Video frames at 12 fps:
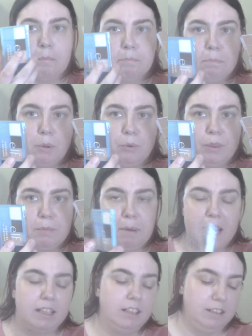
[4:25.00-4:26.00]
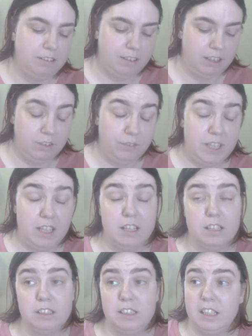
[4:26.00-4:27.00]
both palettes. And if you
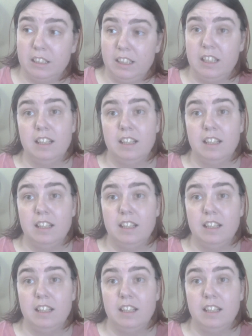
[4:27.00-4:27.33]
hear yelling,